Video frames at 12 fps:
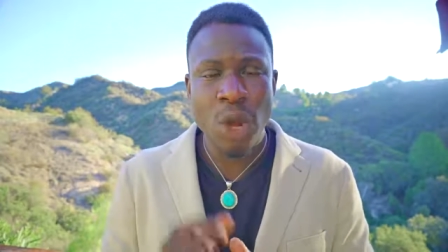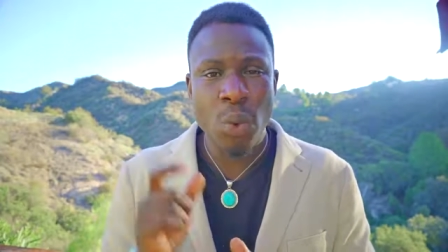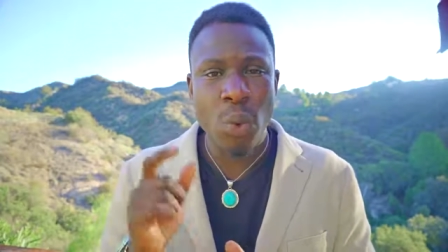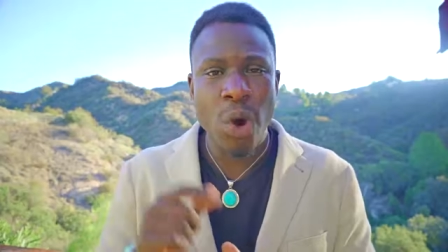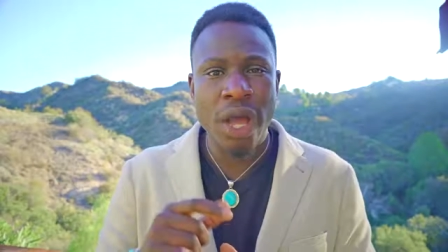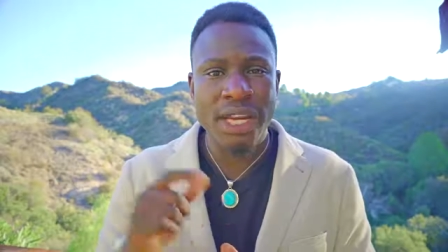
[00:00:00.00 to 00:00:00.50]

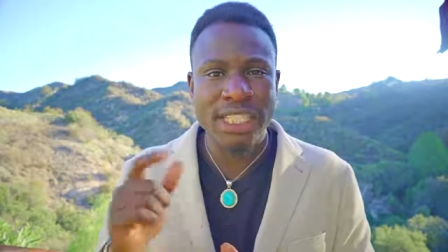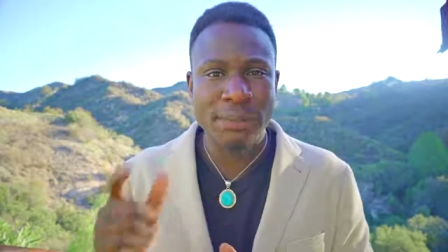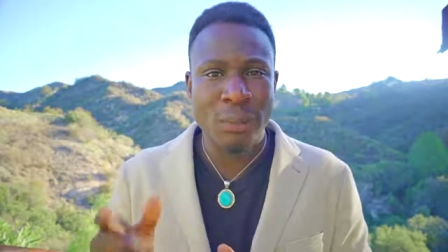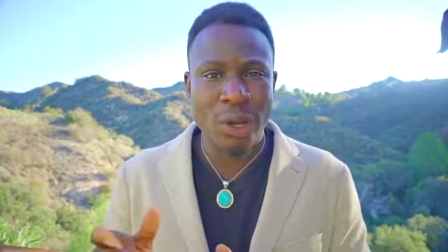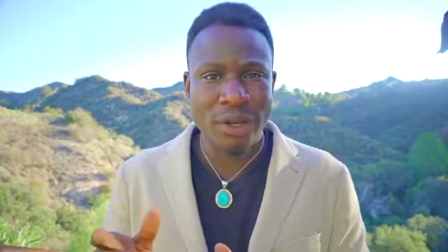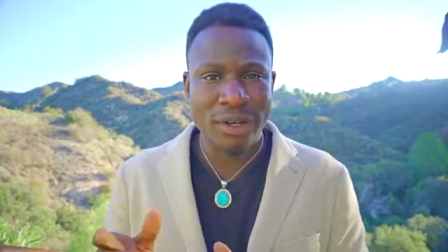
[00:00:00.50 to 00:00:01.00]
Word is
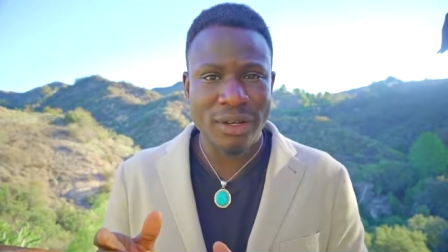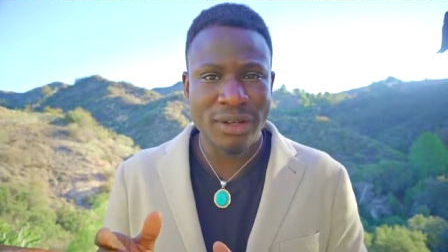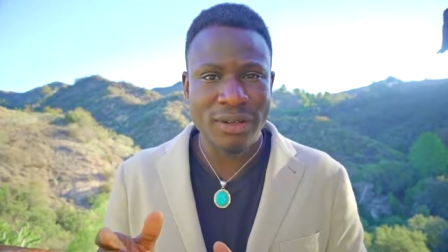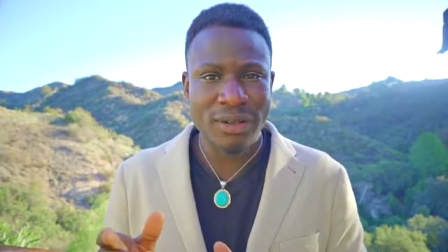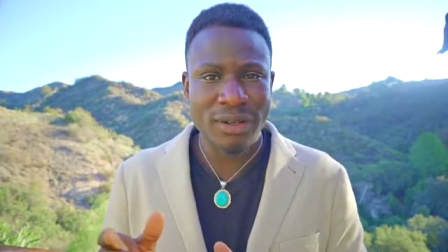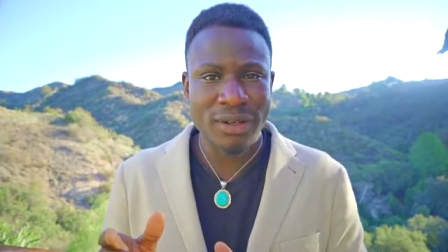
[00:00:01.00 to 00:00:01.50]
bond.
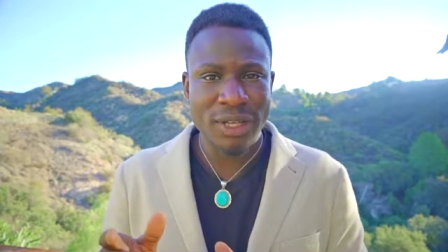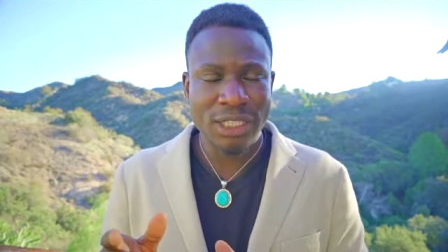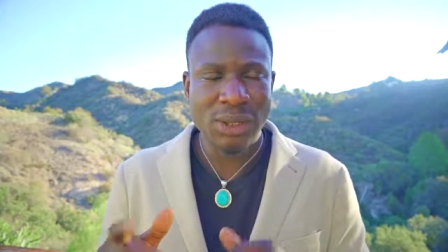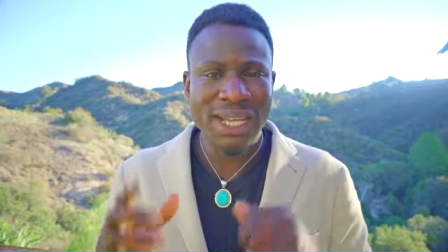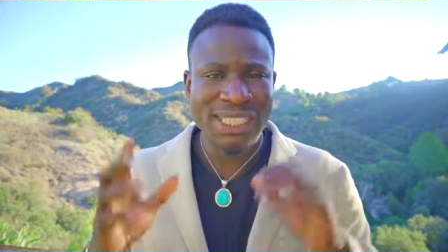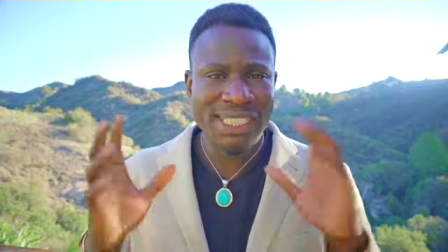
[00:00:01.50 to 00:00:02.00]

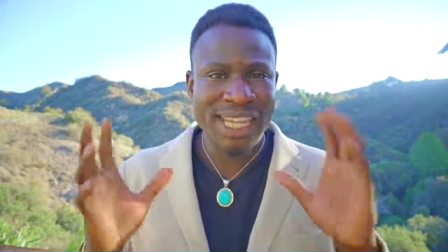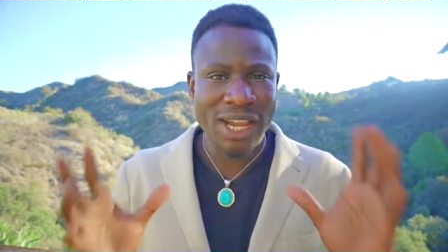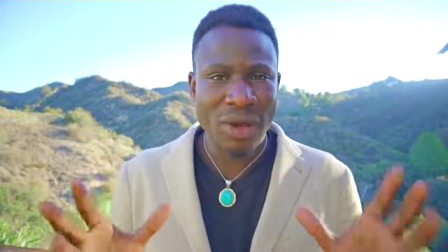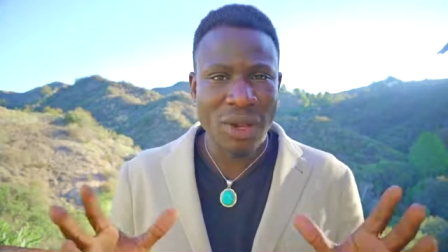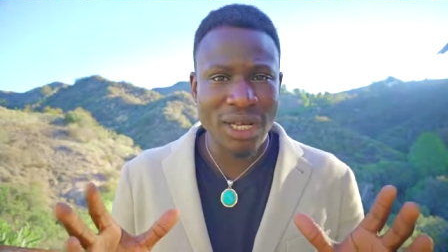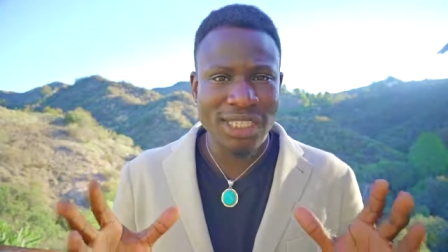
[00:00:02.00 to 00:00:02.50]
So as a
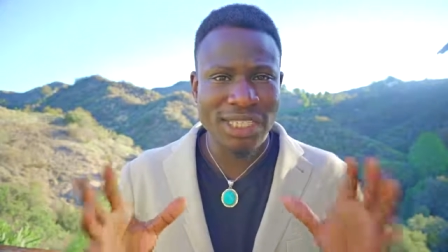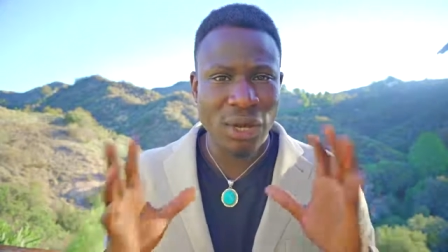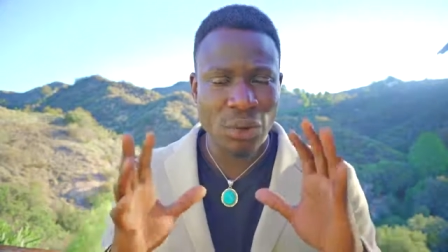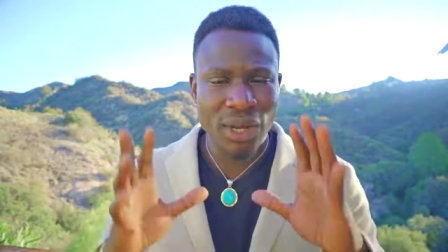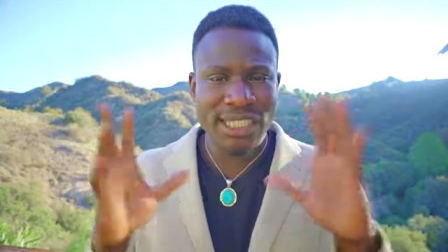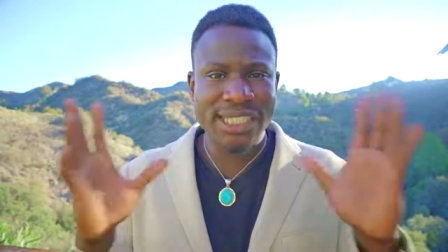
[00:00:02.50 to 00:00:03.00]
psychologist, I
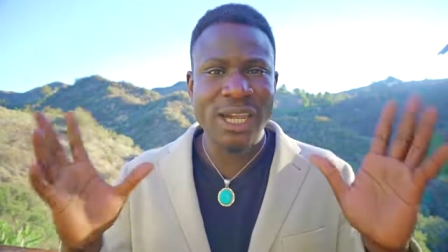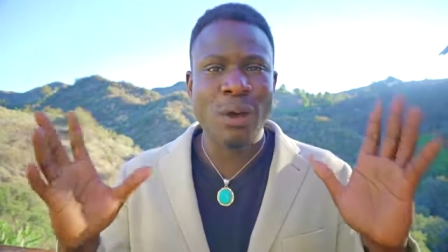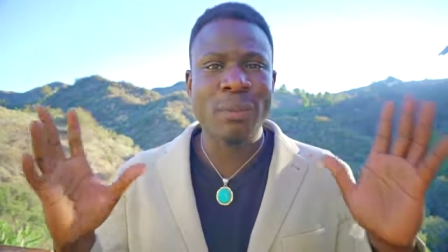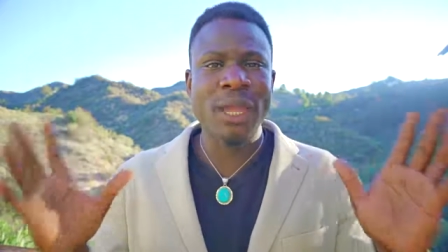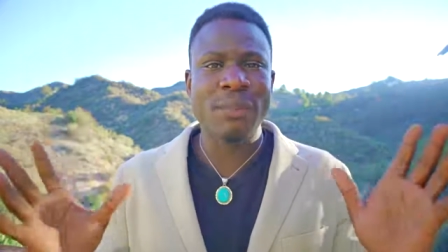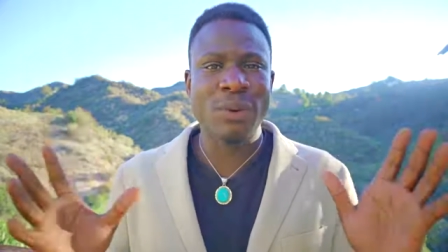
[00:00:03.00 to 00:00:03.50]
always tell
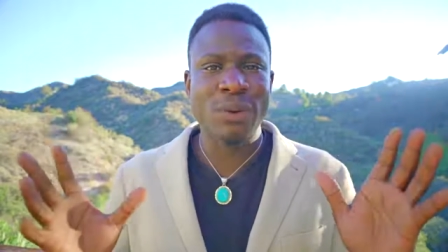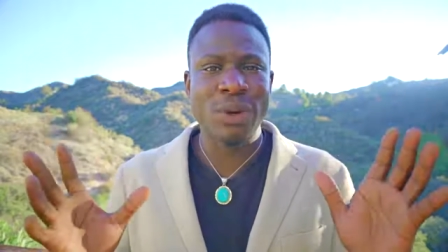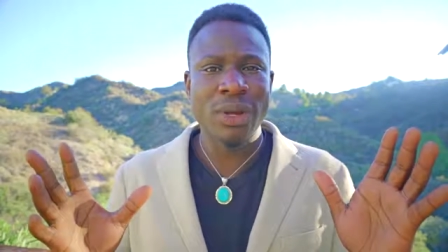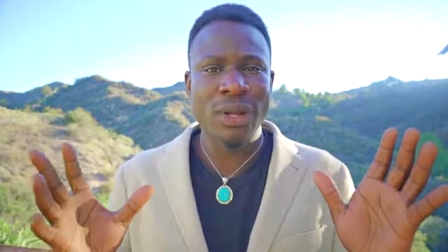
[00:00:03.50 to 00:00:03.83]
people,